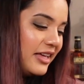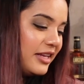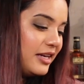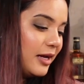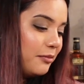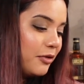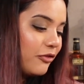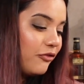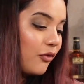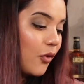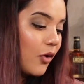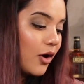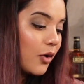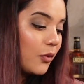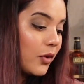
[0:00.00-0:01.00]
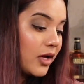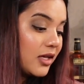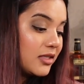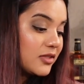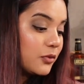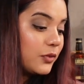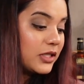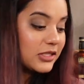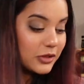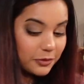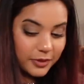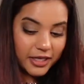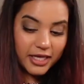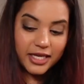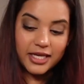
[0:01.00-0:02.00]
Number 4 was
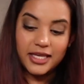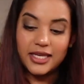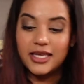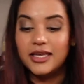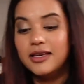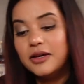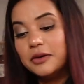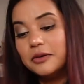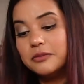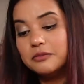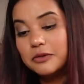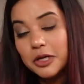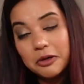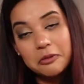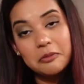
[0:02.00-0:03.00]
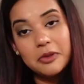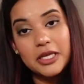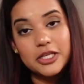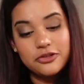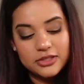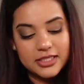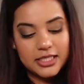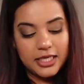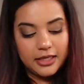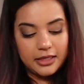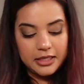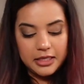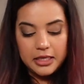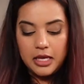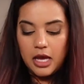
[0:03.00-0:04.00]
WhistlePig. Oh, interesting.
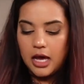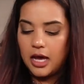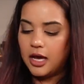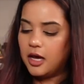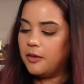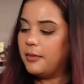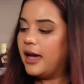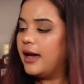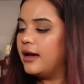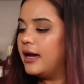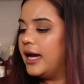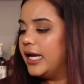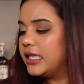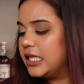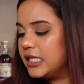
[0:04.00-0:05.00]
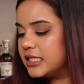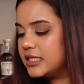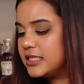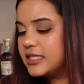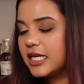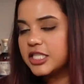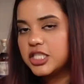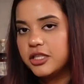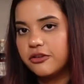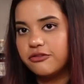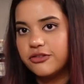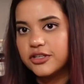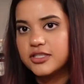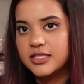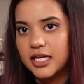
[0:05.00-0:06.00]
I think this is actually the
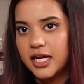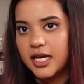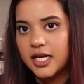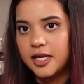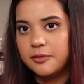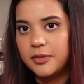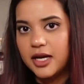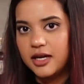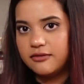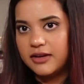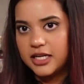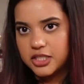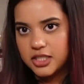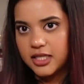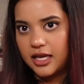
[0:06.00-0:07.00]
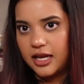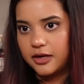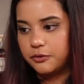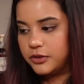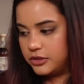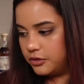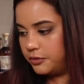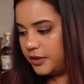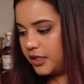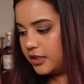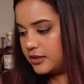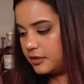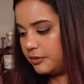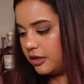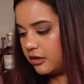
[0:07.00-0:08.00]
first time I've actually had
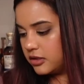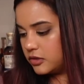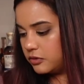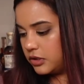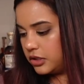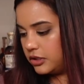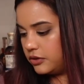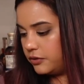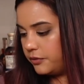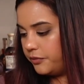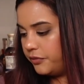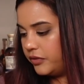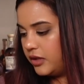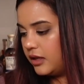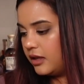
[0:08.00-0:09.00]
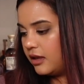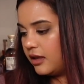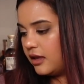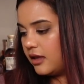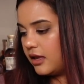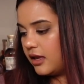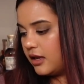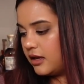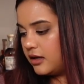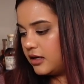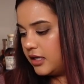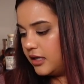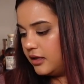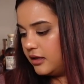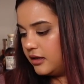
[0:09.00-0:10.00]
WhistlePig, to be honest with you.
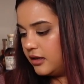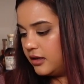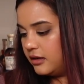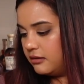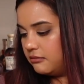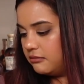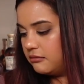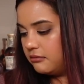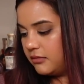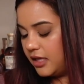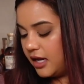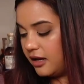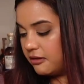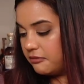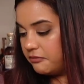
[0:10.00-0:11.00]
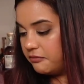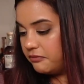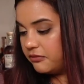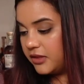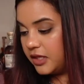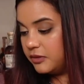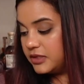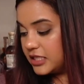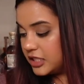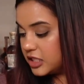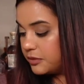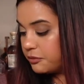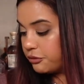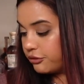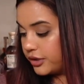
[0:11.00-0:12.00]
And yeah, it was
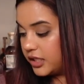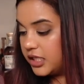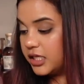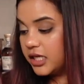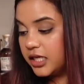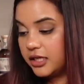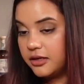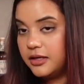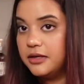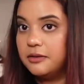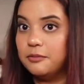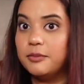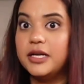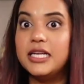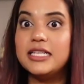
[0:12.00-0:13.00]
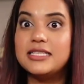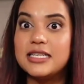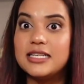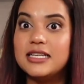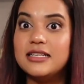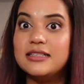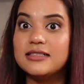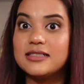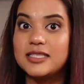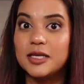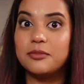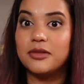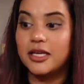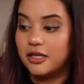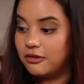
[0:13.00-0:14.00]
actually pretty good, but it didn't
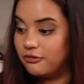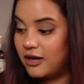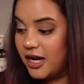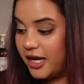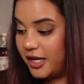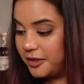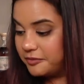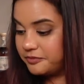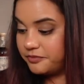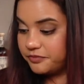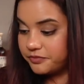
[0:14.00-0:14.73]
sip like a rye.